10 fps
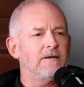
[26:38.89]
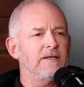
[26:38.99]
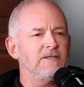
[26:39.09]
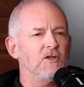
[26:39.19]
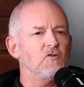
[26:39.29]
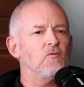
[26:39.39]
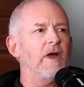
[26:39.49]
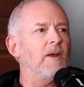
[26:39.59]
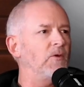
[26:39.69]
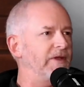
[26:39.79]
it's
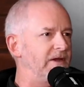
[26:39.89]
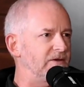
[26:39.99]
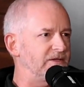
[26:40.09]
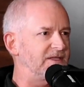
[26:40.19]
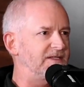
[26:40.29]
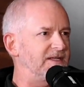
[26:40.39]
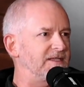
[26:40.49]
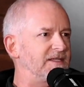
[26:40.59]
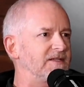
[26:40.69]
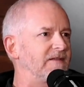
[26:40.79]
incredible to hear the
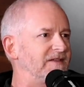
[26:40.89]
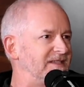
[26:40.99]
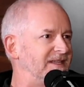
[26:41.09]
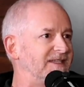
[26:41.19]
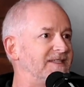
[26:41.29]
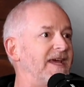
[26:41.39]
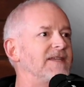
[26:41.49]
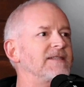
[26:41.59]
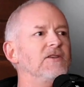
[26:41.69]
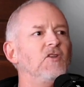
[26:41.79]
statistics of the
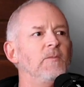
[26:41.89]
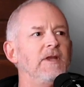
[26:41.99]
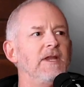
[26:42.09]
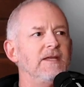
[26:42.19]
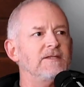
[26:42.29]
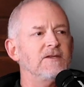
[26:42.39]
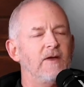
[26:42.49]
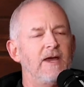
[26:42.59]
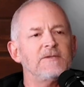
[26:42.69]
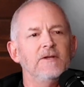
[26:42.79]
success in human knees.
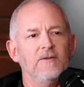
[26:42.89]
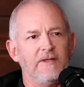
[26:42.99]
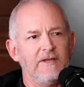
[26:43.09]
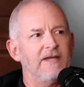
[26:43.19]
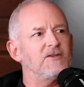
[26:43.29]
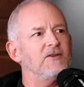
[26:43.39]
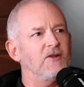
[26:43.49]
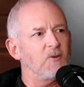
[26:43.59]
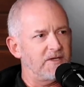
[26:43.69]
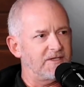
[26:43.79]
So absolutely, the answer to
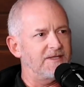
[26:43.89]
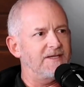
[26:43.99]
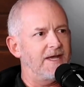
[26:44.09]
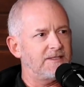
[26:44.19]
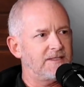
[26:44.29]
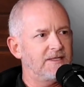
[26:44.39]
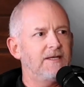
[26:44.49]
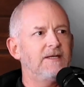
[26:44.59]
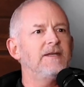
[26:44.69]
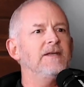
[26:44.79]
your question is yes.
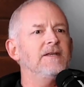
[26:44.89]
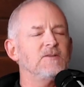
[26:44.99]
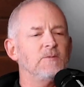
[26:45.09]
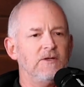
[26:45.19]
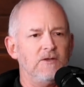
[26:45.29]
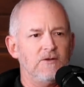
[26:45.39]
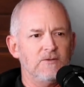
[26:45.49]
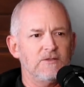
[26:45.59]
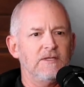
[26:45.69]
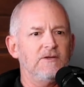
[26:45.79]
It has been
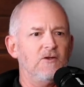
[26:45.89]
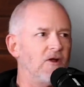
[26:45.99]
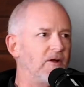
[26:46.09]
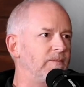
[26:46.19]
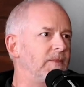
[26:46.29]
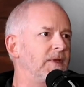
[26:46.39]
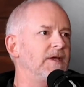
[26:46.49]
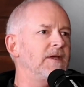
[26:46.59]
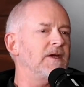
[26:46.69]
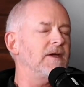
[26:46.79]
used in Europe
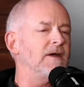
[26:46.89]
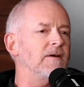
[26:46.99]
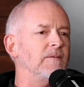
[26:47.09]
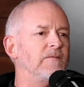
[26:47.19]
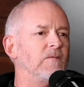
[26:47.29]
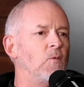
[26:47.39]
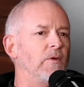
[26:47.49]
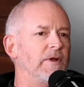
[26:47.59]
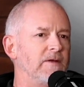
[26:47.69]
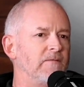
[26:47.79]

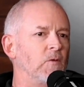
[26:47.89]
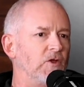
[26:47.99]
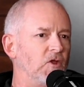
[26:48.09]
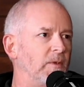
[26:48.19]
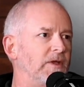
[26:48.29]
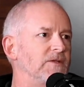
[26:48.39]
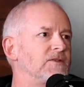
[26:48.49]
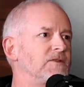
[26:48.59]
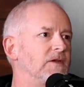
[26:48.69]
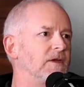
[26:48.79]
for
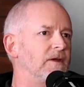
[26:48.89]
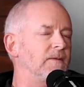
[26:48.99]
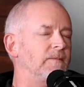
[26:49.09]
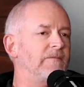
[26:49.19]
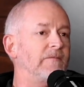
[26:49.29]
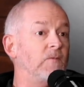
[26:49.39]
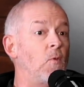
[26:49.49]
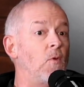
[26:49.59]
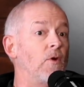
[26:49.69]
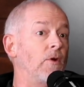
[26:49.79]
humans
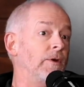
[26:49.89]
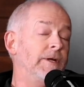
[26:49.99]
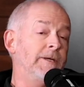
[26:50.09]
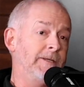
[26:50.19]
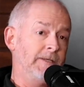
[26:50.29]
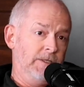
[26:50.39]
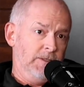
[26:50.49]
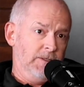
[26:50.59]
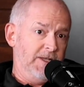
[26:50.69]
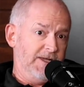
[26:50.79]
for,
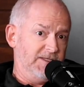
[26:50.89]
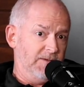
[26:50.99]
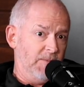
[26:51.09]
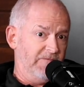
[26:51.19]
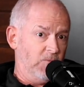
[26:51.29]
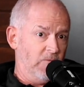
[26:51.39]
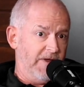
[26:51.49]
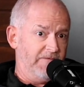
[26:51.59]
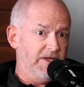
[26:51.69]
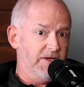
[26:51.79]
like I said, about 4 or
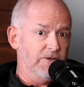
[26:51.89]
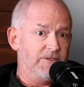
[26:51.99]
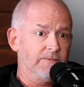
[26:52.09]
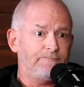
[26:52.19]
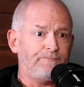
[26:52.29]
5 years.